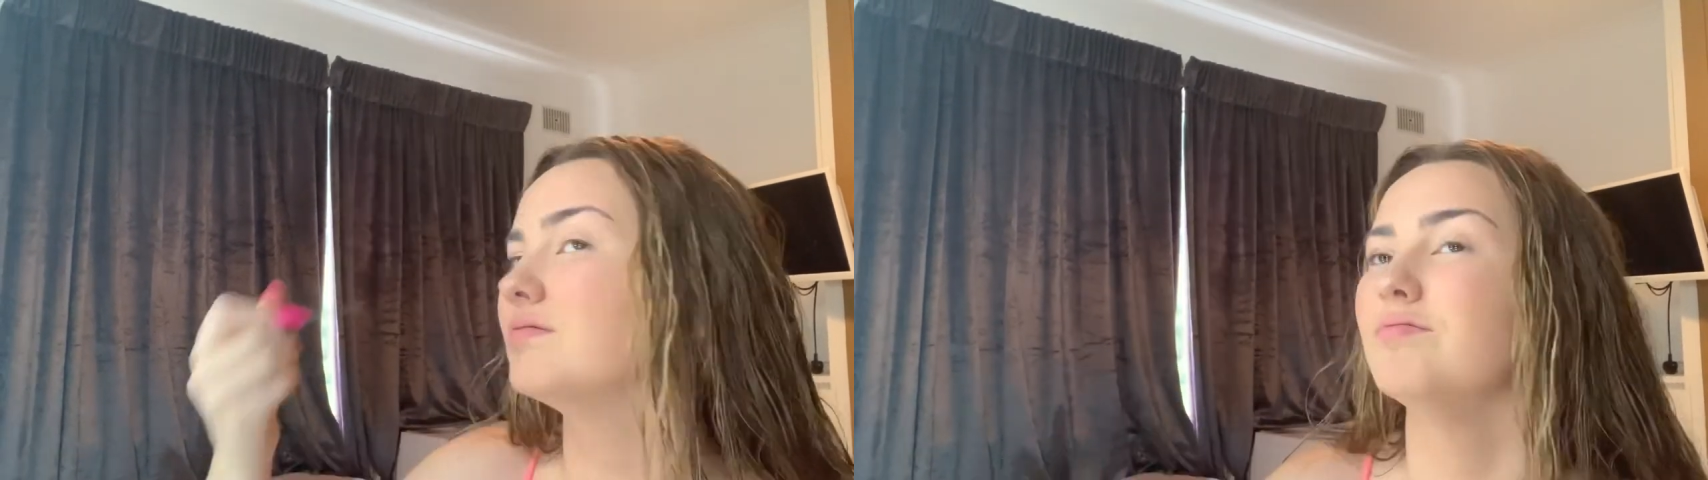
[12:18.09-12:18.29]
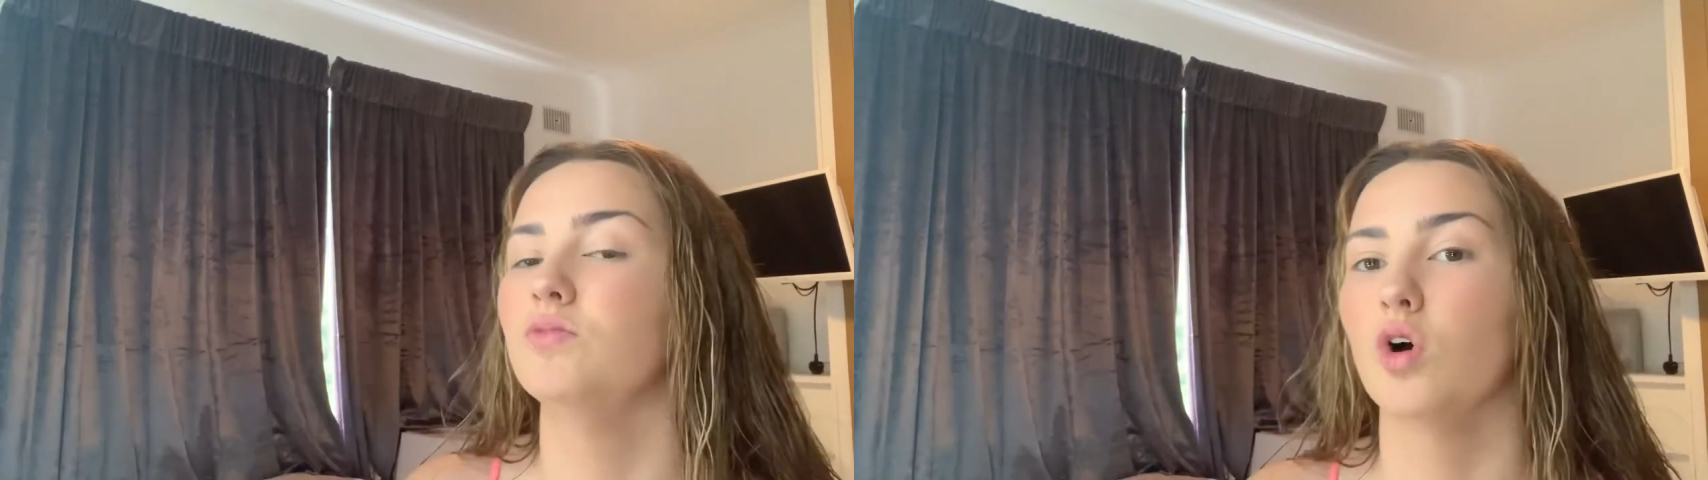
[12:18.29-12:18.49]

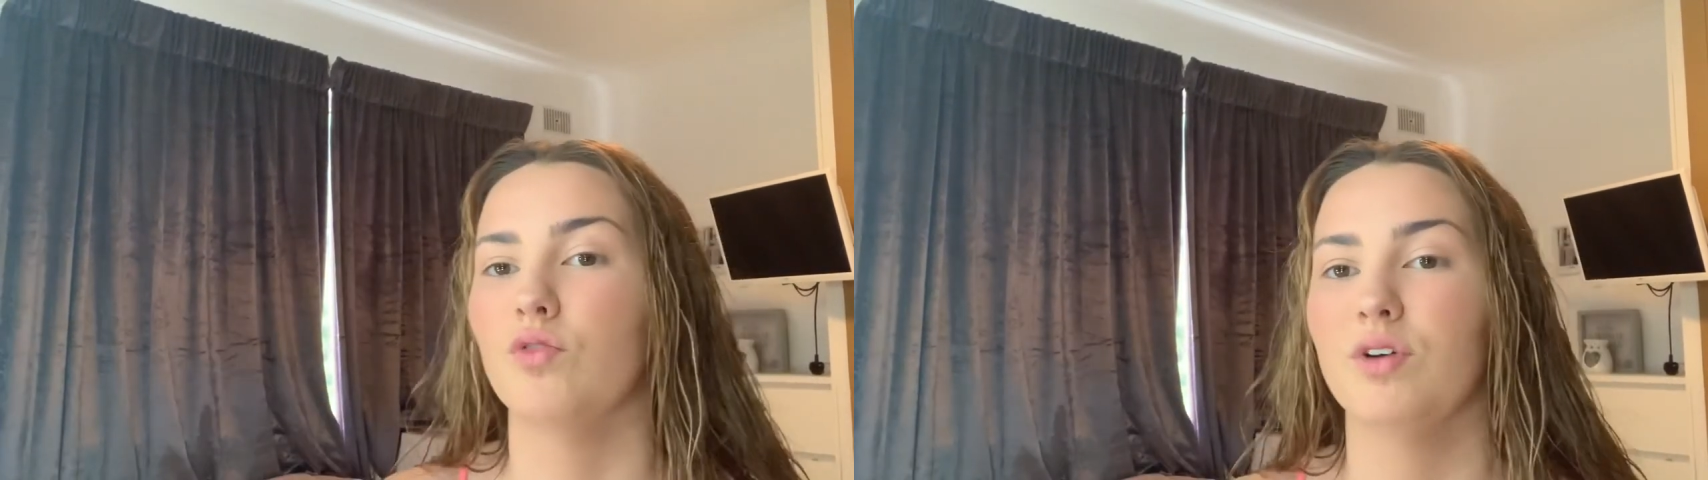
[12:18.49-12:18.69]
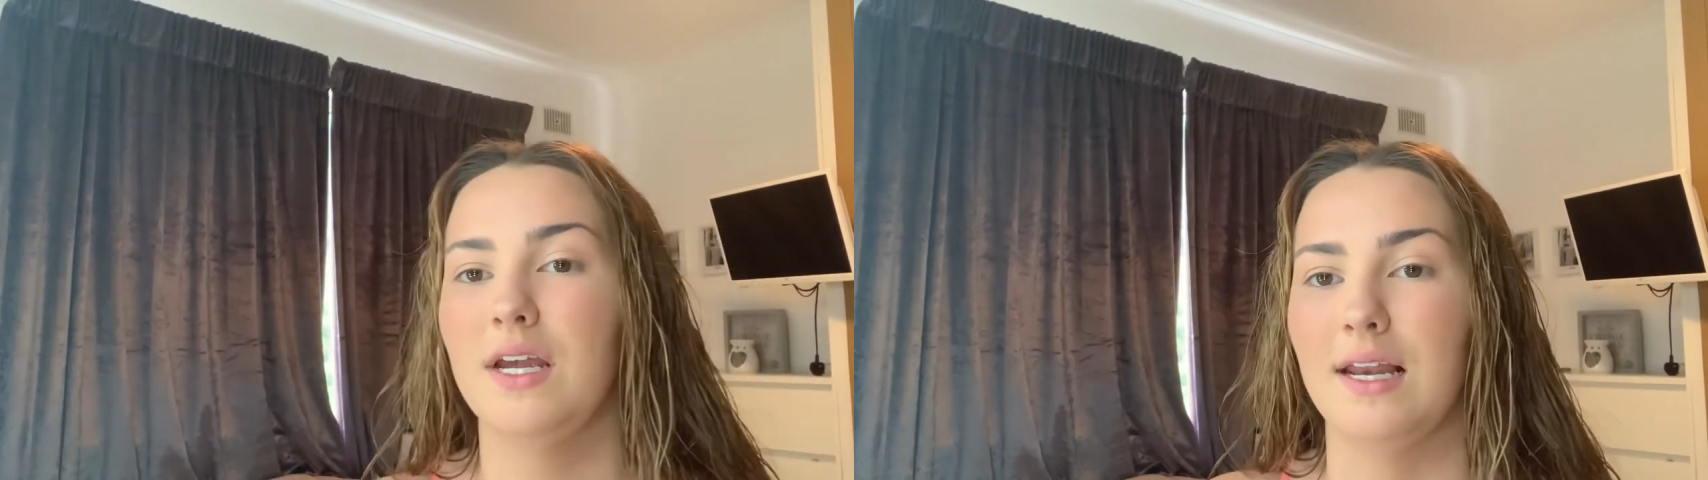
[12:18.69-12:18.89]
Not
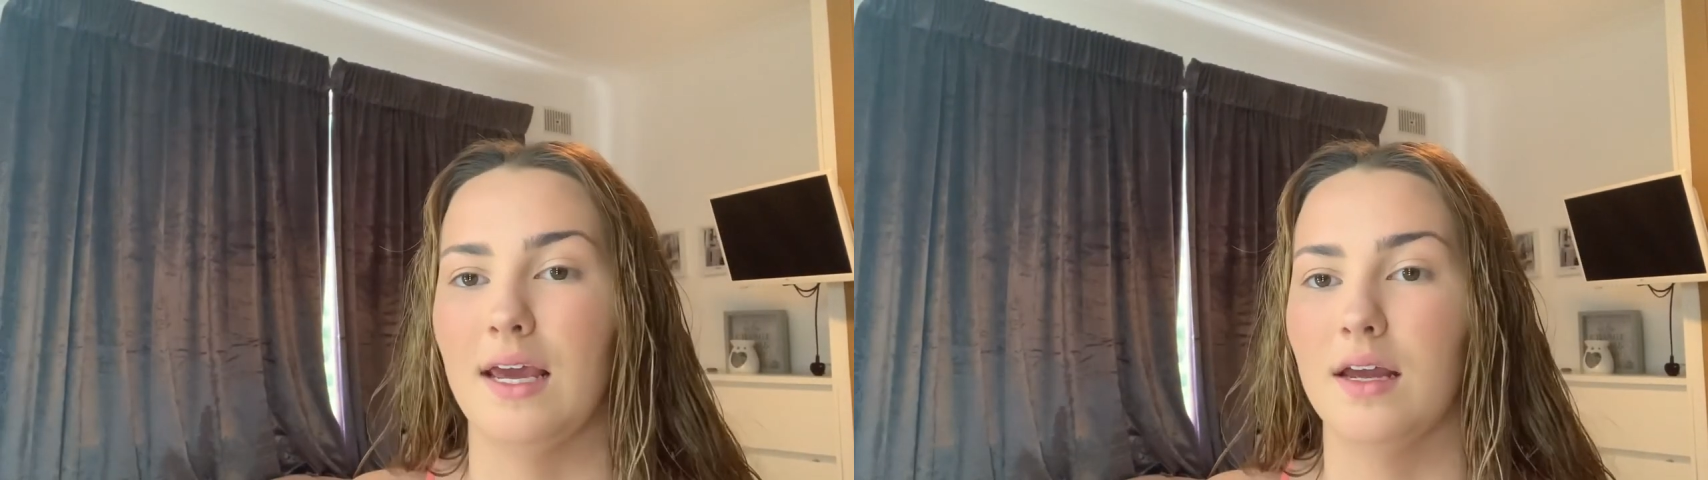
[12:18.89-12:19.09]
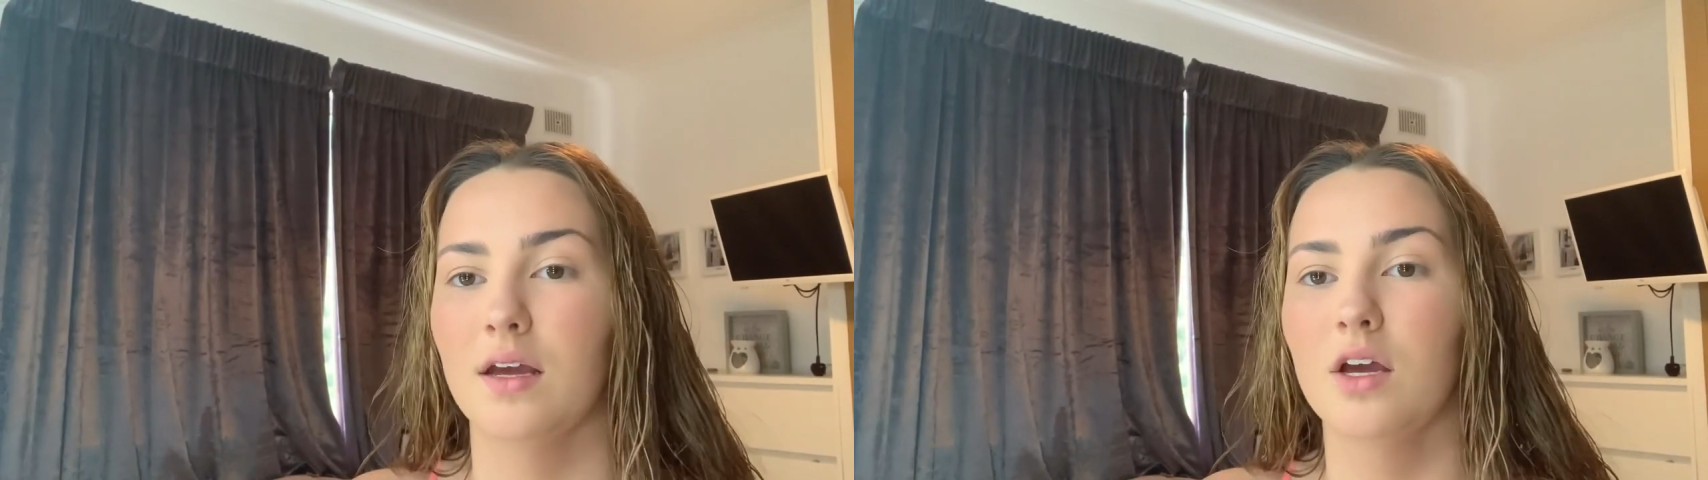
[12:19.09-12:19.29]

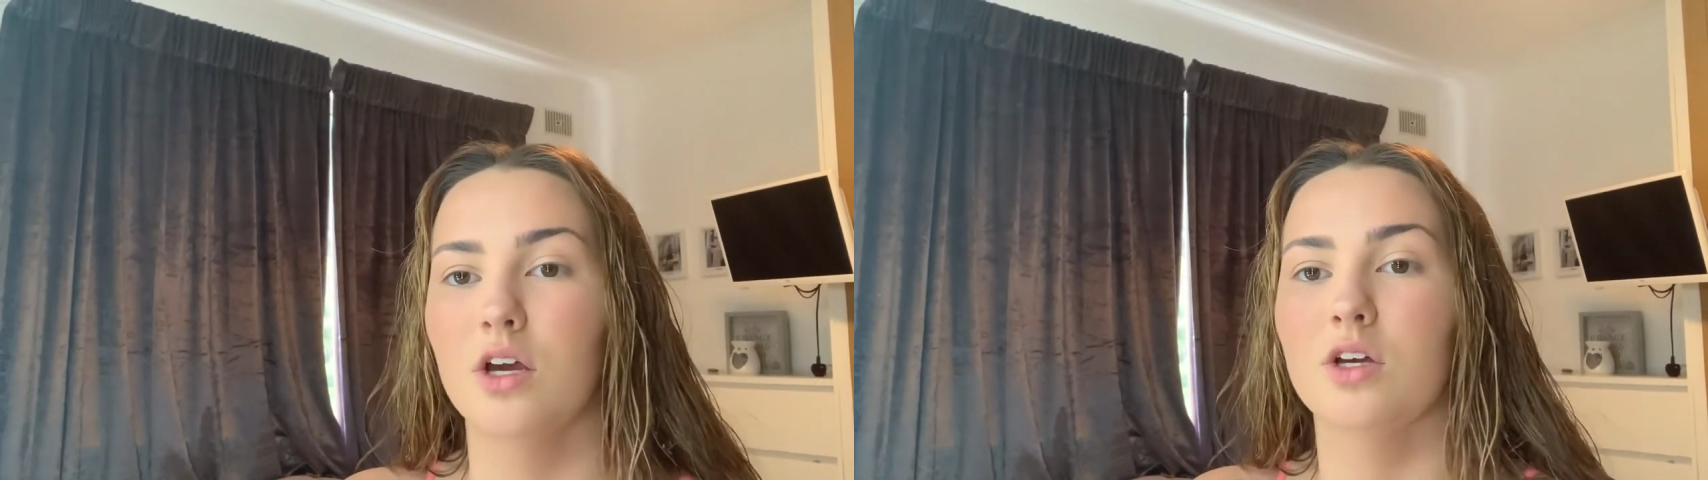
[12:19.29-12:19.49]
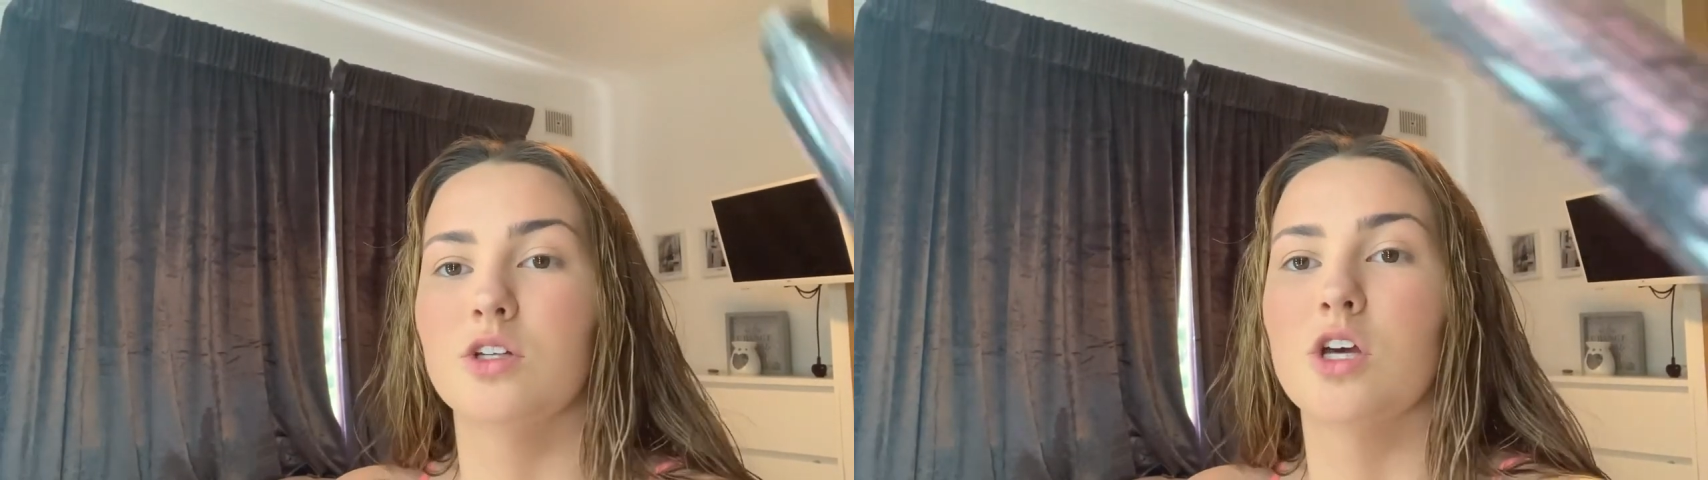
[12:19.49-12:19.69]
really.
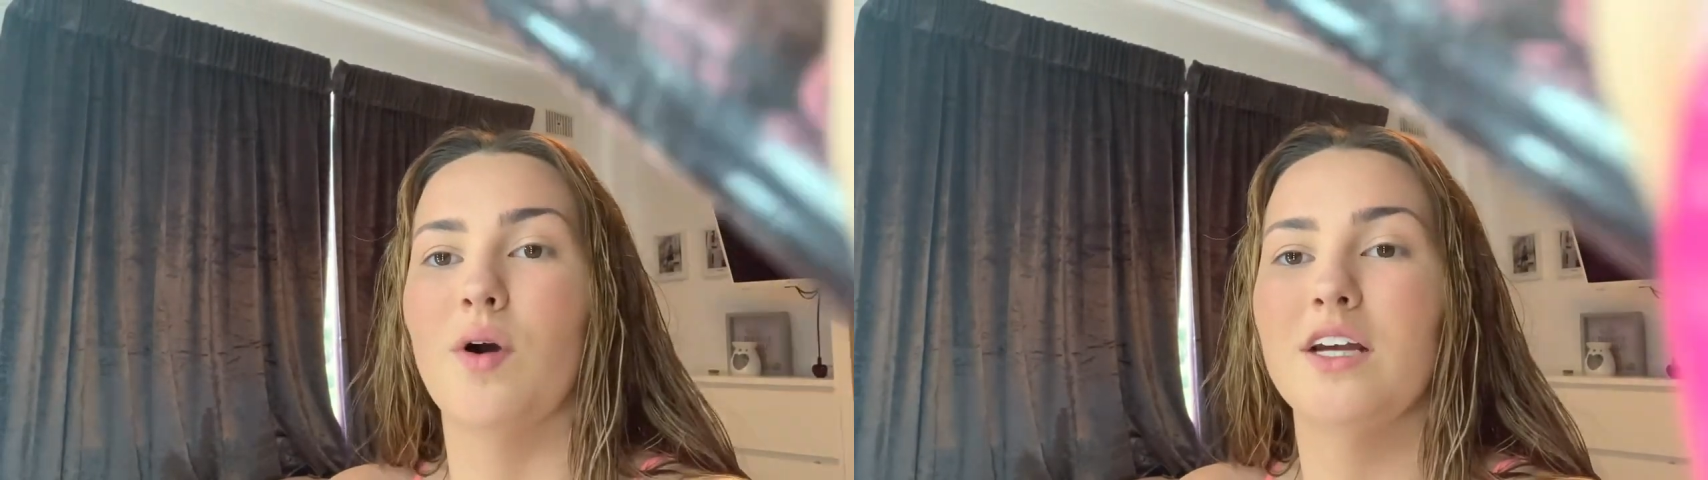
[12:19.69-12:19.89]
So I